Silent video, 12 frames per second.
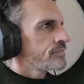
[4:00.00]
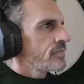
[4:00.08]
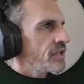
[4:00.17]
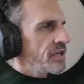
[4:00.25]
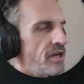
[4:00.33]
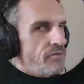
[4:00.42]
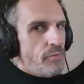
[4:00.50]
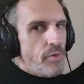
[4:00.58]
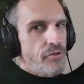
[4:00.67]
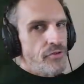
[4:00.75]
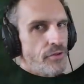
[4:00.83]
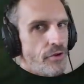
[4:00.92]
They have a
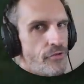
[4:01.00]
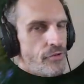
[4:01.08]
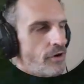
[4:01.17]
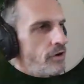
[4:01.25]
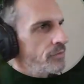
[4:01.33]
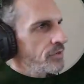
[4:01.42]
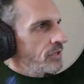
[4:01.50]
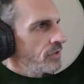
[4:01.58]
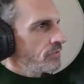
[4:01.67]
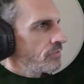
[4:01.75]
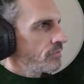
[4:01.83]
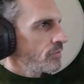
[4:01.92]
much larger army,
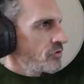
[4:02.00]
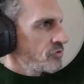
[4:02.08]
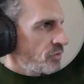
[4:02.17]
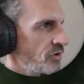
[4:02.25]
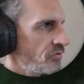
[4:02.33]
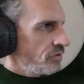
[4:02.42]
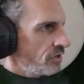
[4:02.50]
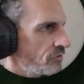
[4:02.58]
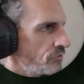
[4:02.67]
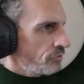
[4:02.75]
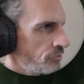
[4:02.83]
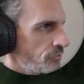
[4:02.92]
much more
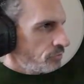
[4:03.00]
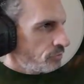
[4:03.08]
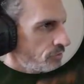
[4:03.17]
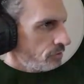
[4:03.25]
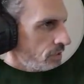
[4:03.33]
advanced troops.